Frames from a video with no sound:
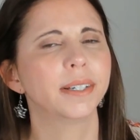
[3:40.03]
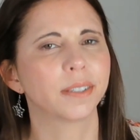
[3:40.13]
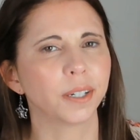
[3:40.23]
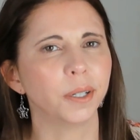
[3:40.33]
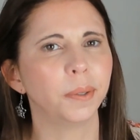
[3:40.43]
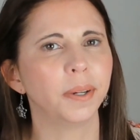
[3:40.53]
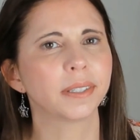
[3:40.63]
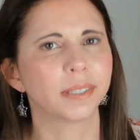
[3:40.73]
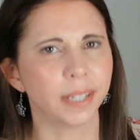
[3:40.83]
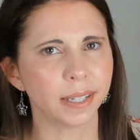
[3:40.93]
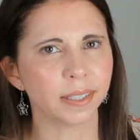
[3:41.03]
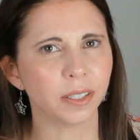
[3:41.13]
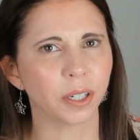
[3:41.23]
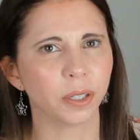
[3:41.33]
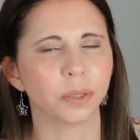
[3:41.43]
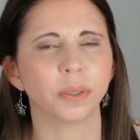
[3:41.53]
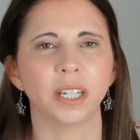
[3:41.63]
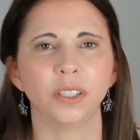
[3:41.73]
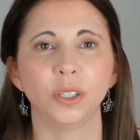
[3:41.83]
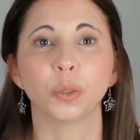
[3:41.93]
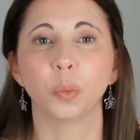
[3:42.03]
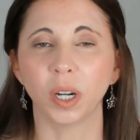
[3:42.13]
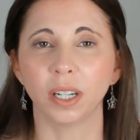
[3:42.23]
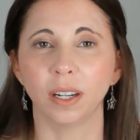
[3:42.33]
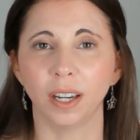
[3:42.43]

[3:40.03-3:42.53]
So, six in total can use one